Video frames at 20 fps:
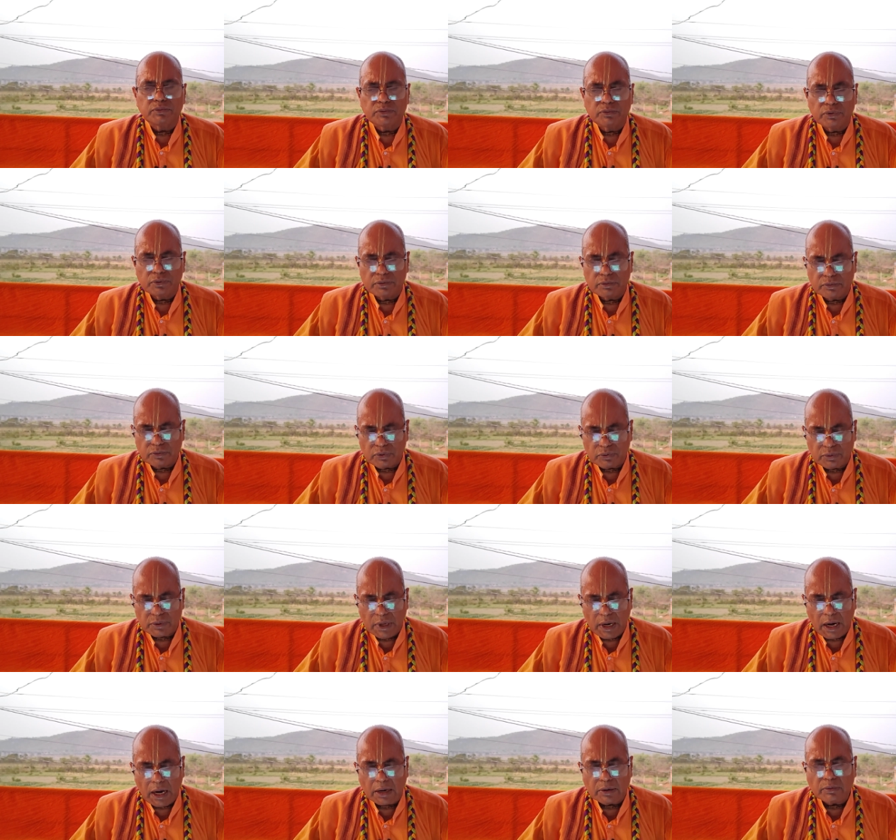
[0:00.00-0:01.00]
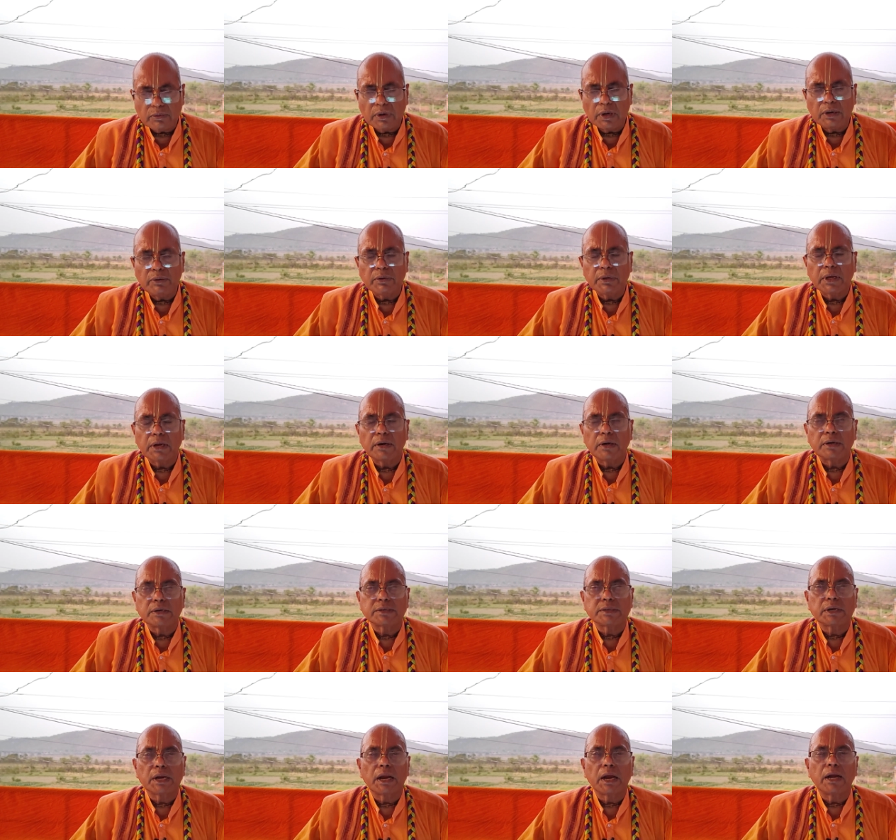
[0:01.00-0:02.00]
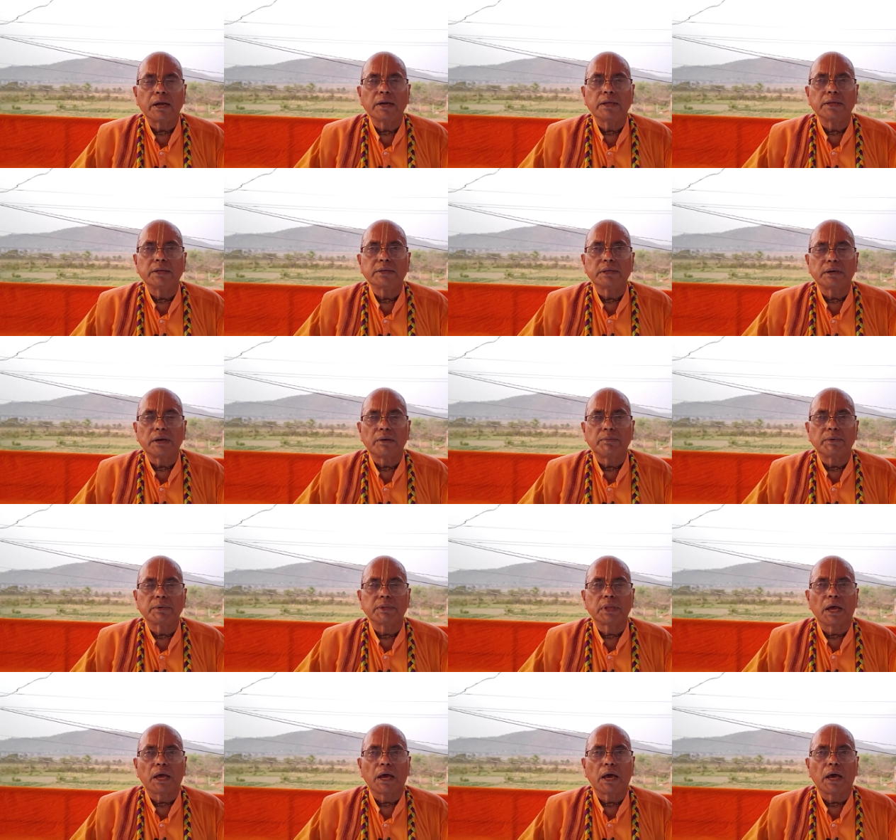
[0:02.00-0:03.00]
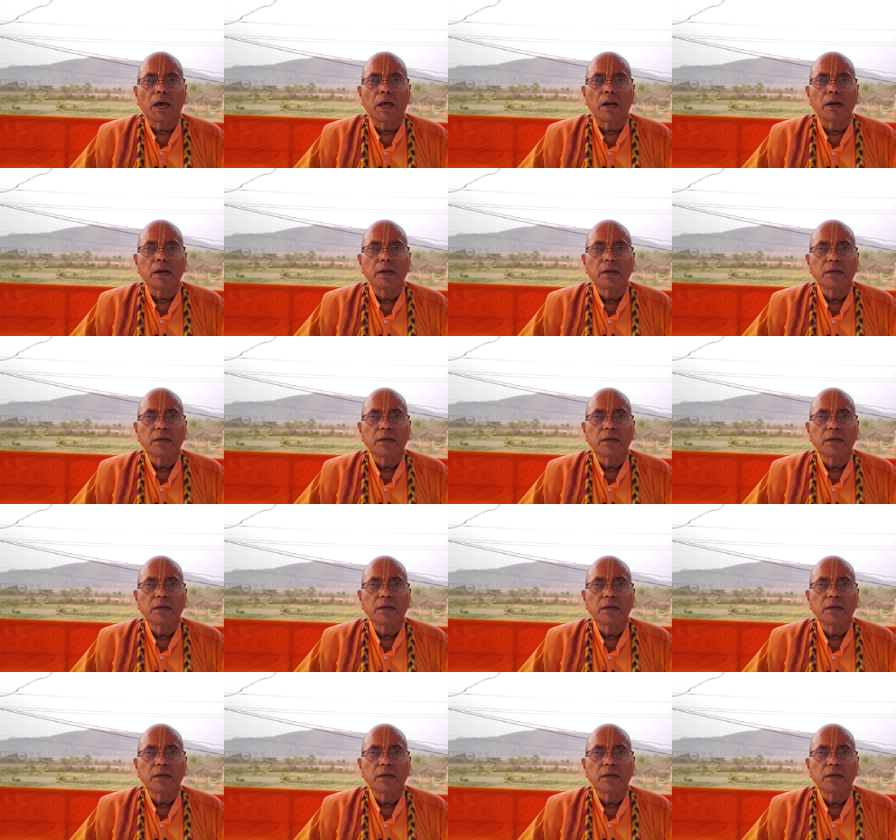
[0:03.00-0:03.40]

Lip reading: Through that only we can understand he is an avatar.